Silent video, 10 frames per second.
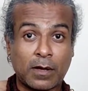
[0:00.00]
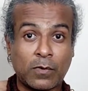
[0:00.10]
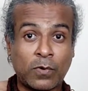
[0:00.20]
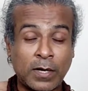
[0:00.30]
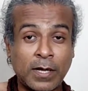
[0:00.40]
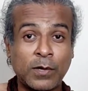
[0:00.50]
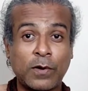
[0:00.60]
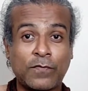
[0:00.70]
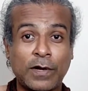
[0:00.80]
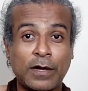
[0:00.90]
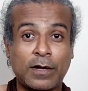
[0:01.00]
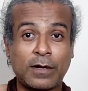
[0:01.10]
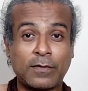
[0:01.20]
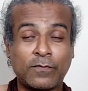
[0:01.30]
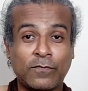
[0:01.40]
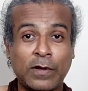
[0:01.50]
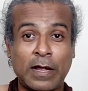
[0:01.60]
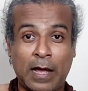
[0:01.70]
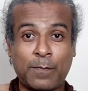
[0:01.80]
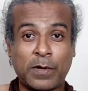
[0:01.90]
what are you afraid will
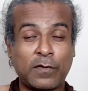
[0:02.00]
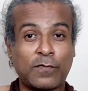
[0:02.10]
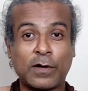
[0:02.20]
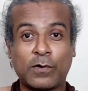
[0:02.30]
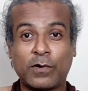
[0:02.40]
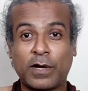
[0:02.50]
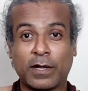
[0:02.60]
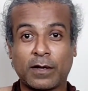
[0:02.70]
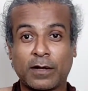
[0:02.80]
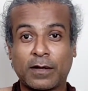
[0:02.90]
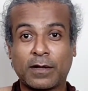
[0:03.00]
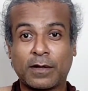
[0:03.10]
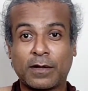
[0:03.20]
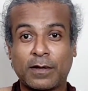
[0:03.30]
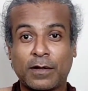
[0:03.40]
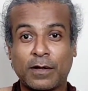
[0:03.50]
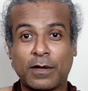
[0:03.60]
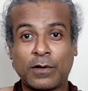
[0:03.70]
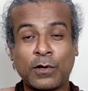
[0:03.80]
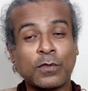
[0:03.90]
happen if I don't drink?
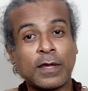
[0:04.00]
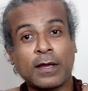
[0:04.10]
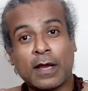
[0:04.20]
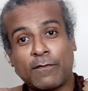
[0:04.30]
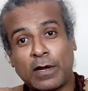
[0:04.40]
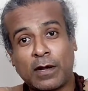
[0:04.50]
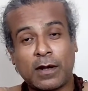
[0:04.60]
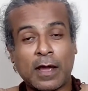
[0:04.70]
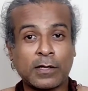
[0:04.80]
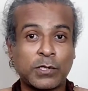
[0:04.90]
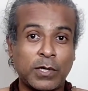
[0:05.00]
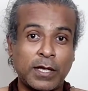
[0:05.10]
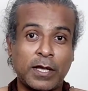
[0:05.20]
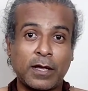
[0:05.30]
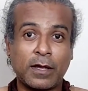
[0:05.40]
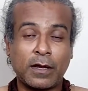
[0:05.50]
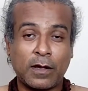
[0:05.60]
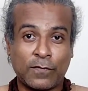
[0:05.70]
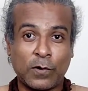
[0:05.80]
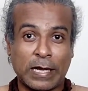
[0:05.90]
Do you think I will actually
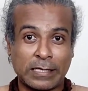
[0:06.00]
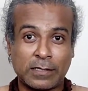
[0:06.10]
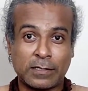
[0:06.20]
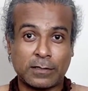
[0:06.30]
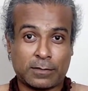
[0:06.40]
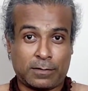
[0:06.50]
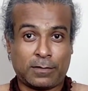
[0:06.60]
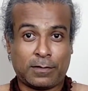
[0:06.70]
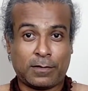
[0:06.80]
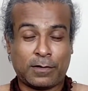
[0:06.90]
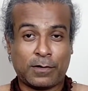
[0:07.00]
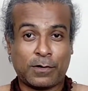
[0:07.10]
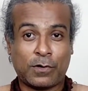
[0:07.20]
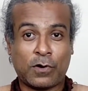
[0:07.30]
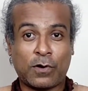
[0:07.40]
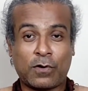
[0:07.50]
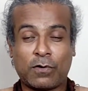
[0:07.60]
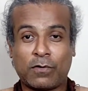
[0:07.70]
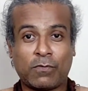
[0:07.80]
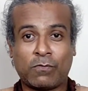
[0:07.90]
love you less? Or
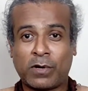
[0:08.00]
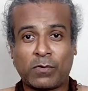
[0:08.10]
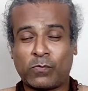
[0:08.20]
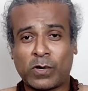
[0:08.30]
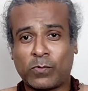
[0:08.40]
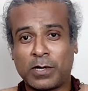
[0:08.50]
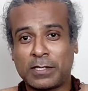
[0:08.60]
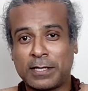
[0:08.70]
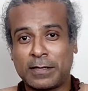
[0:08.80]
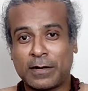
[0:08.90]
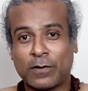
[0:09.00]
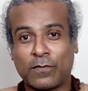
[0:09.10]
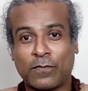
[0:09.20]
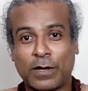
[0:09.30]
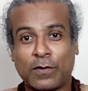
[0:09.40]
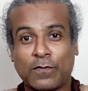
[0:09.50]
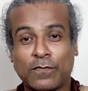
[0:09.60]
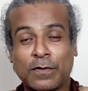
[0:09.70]
what is it that you're afraid of?